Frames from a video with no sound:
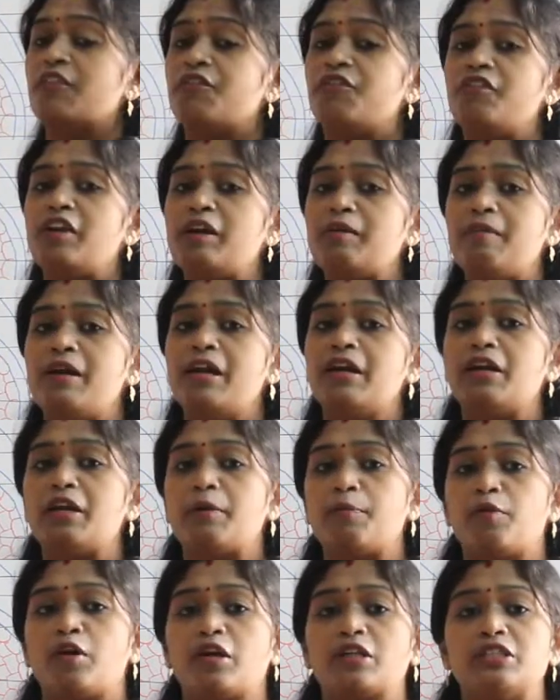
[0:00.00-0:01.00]
female
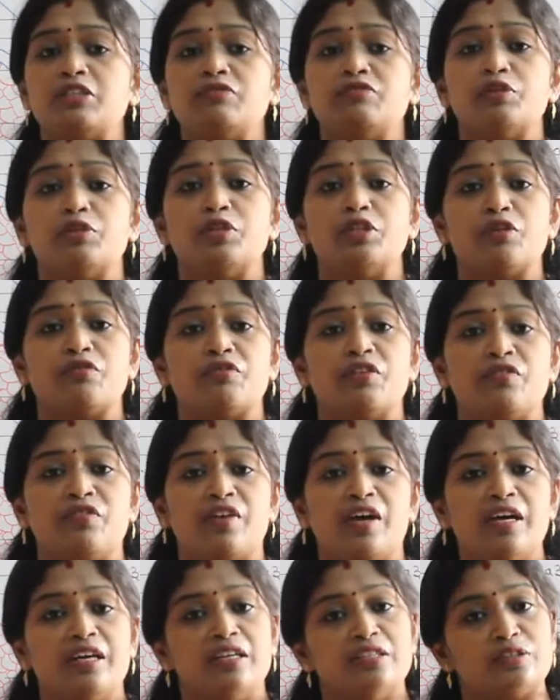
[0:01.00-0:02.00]
reproductive unit of the
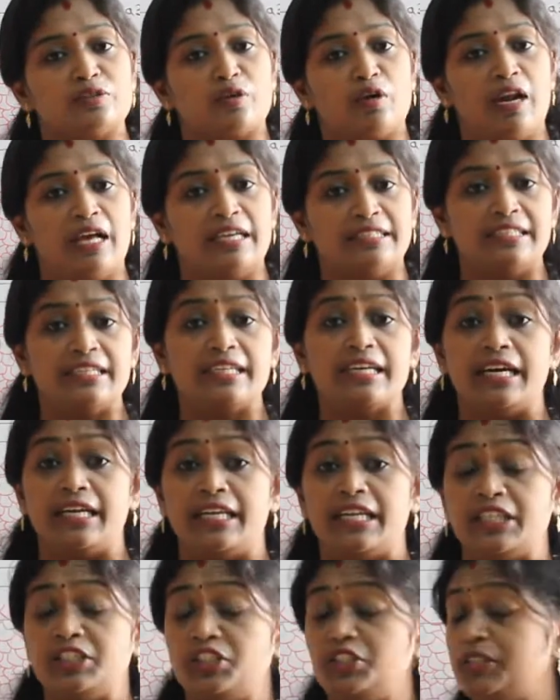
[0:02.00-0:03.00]
flower is called as the
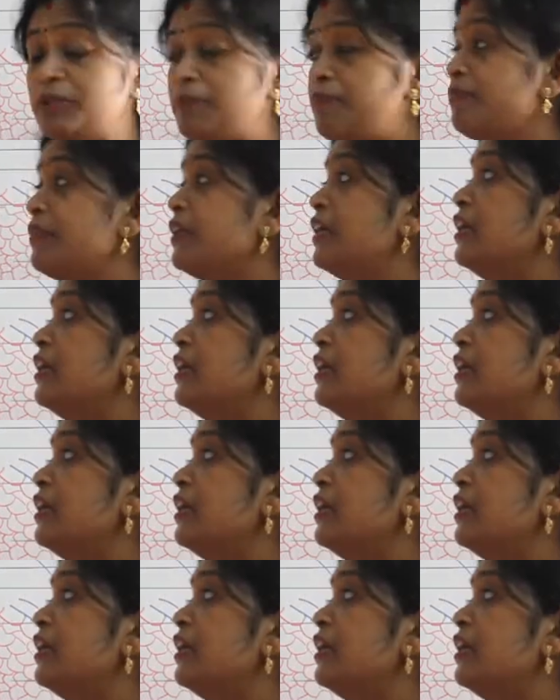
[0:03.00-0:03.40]
gynoecium.